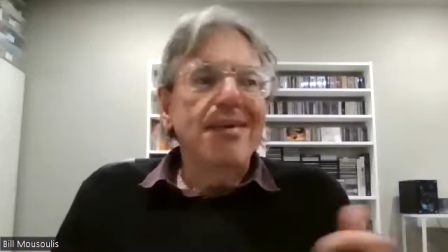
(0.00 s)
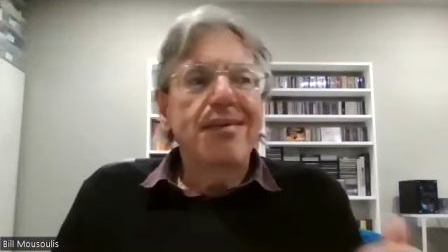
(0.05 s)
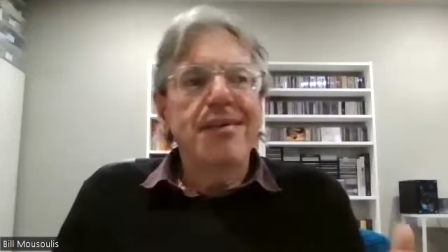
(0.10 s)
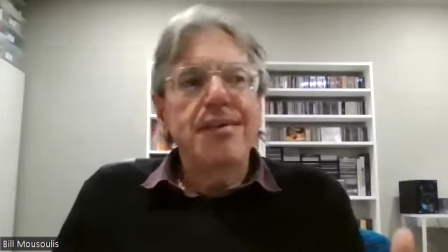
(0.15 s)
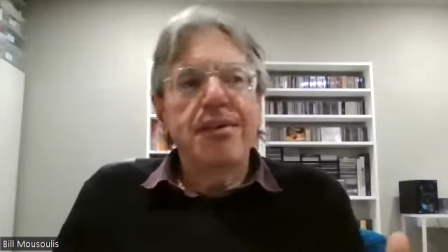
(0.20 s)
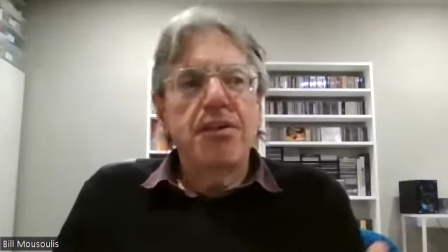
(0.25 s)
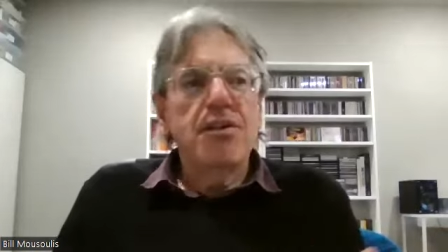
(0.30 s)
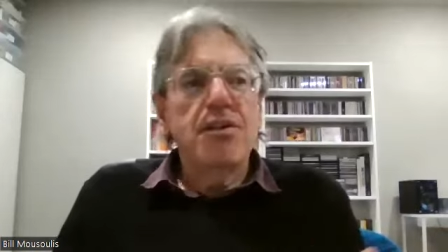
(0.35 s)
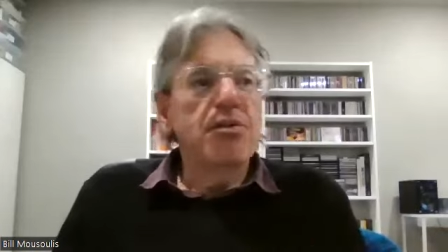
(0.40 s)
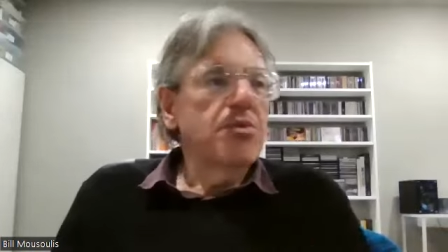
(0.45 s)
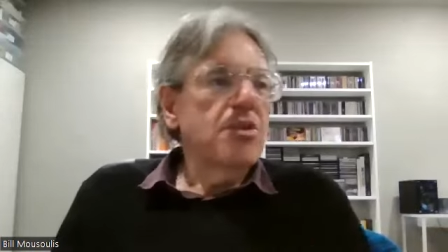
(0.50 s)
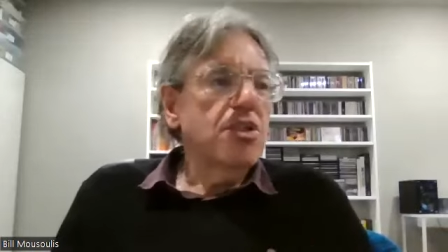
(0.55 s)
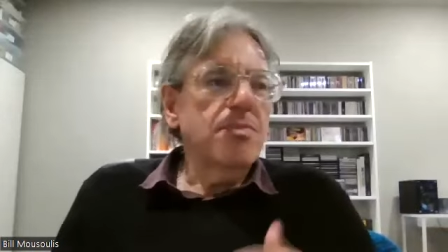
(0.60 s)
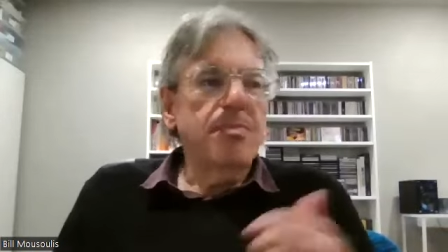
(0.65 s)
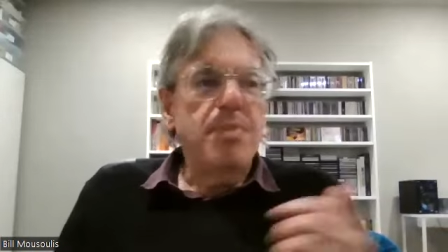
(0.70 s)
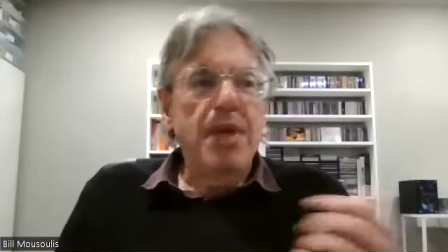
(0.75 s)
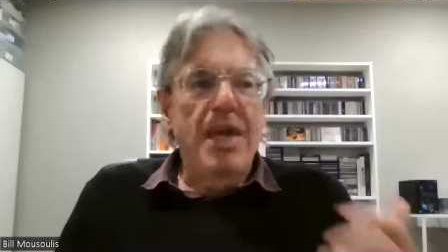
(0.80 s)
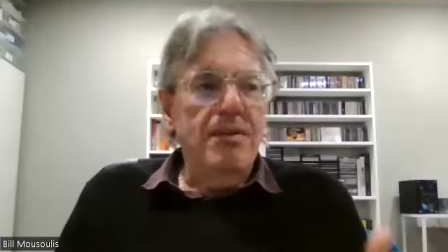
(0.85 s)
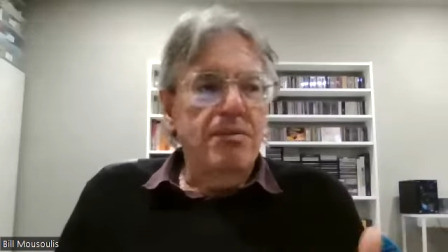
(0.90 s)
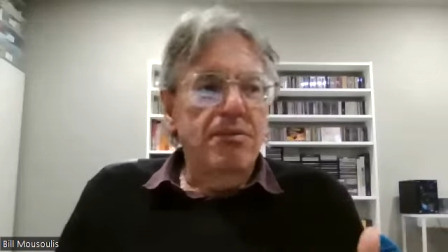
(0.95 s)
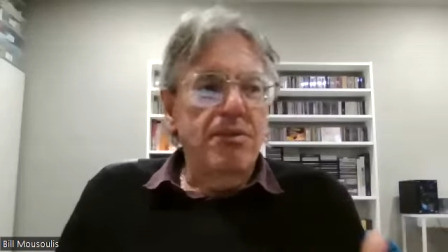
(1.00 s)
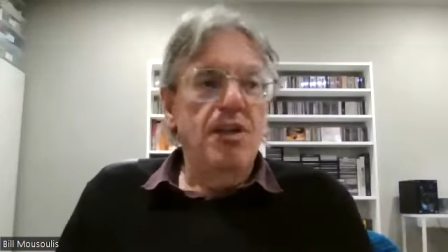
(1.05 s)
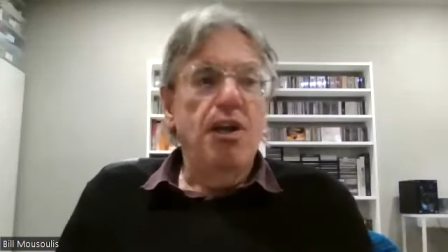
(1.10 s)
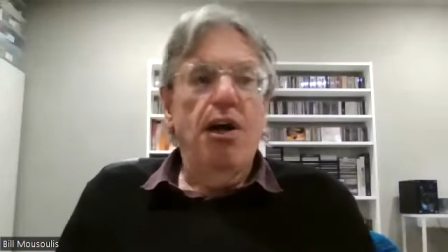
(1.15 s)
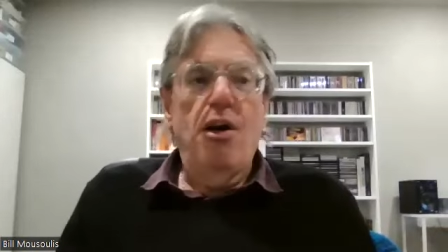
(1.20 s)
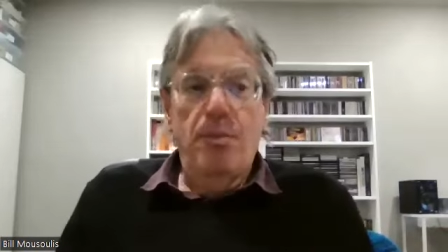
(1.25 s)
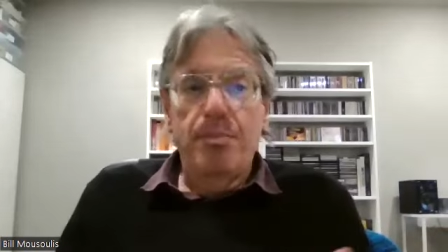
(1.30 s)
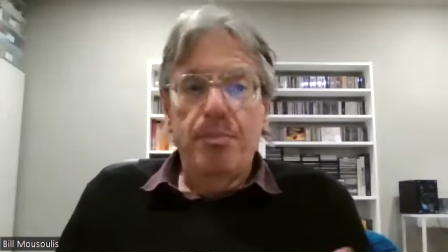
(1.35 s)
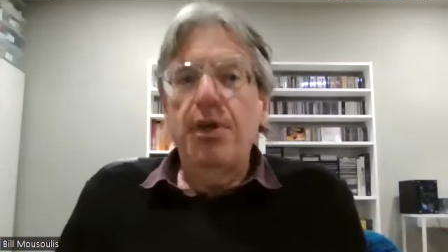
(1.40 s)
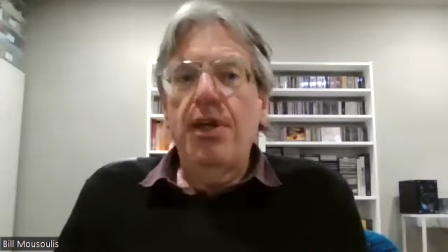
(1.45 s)
uh, spend you
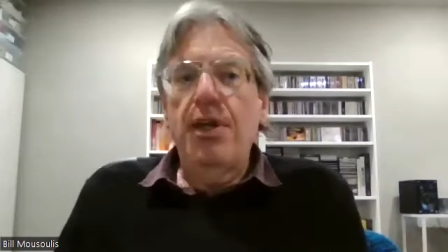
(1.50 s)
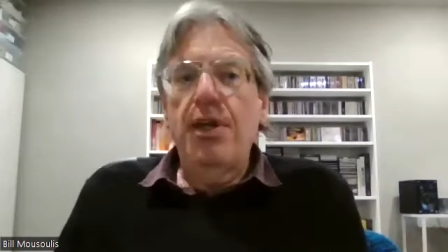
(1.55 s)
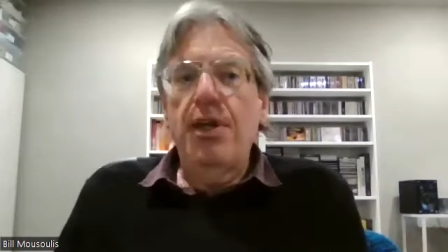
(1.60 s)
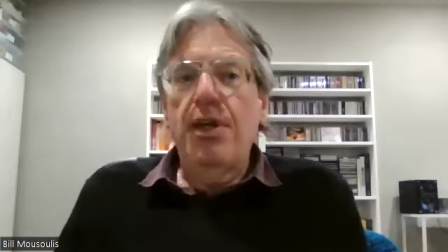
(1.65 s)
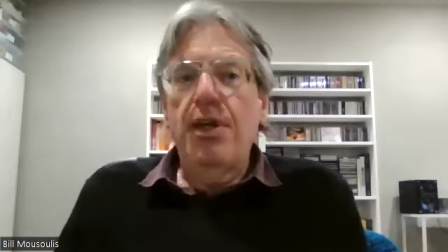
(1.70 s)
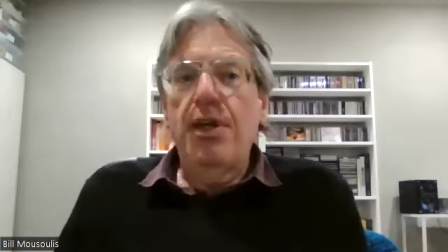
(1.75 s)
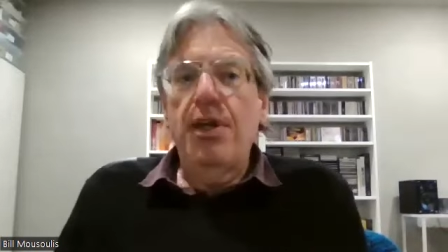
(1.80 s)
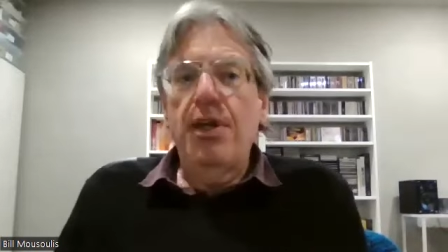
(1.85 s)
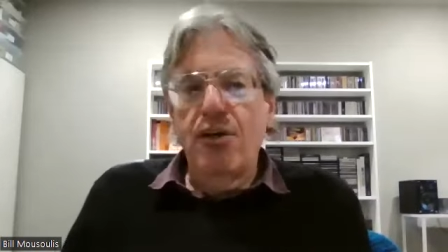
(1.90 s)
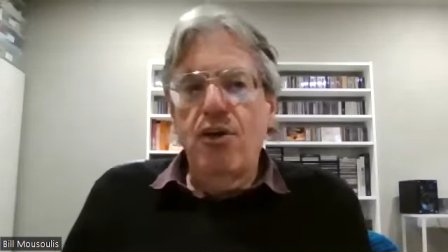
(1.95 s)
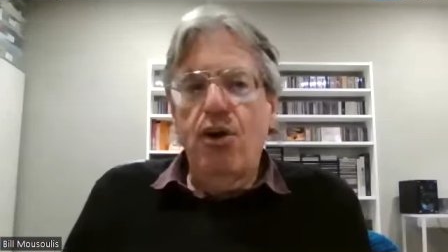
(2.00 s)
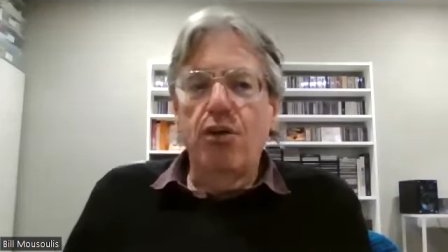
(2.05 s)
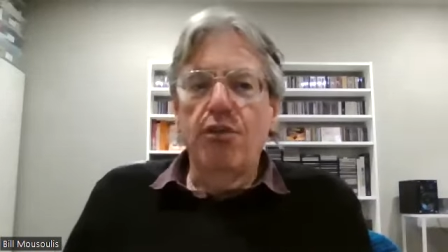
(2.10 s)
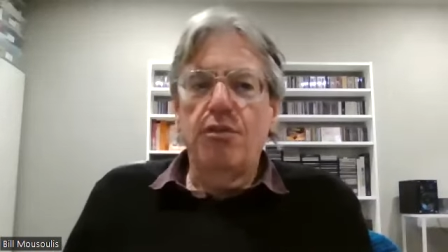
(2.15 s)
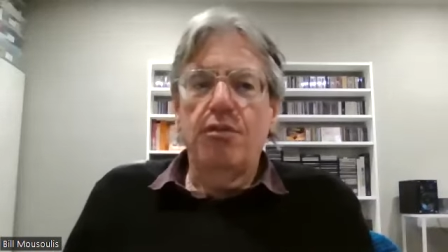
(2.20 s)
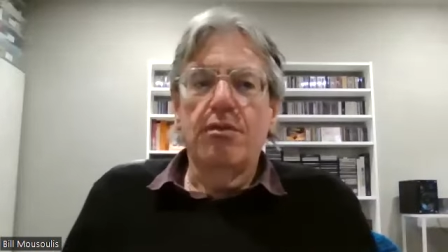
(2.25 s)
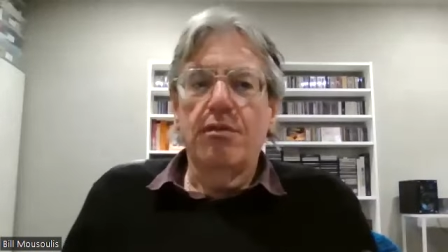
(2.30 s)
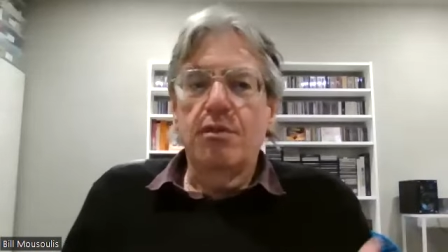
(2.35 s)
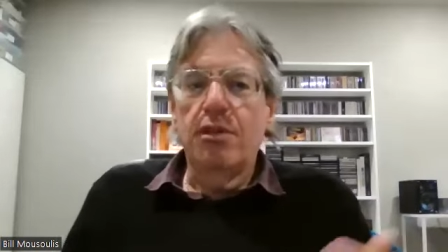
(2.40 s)
know a bit of money on